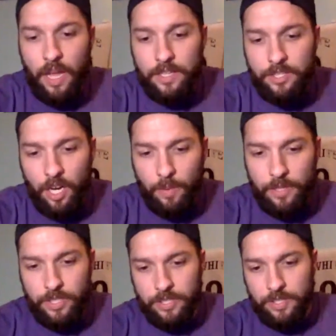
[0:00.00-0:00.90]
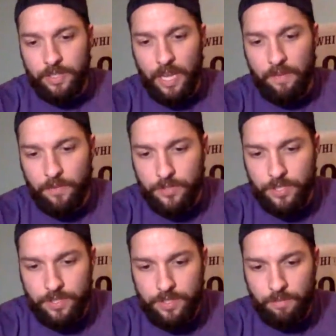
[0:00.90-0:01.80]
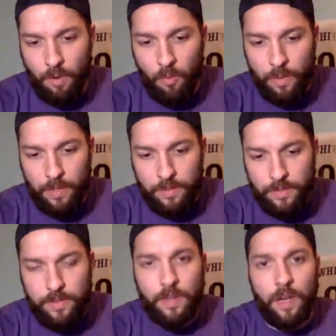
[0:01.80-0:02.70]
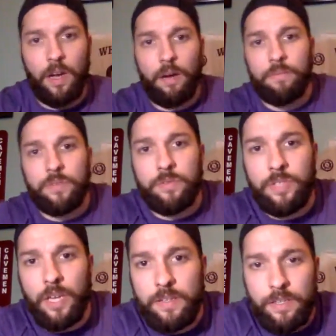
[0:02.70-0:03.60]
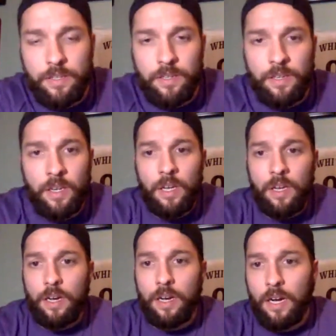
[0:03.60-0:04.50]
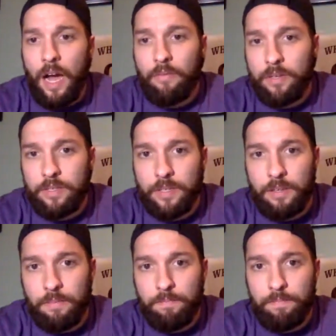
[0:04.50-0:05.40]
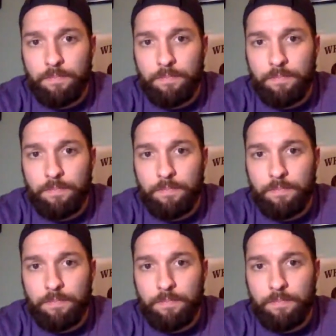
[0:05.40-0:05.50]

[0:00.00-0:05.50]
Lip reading: Let's talk about Jason Day for just a moment. So Jason obviously